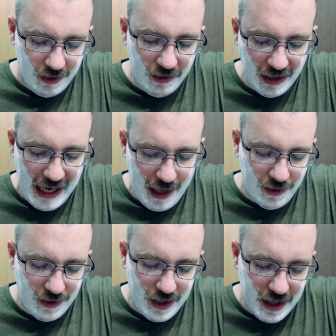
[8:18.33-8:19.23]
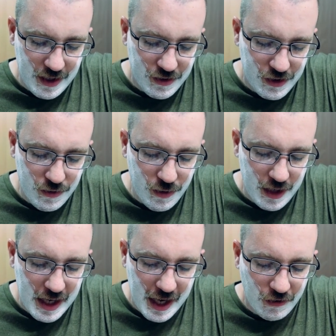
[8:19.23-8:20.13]
lathered into
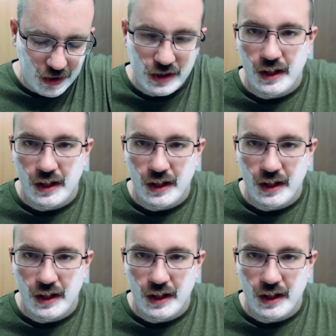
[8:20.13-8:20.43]
the Hendrix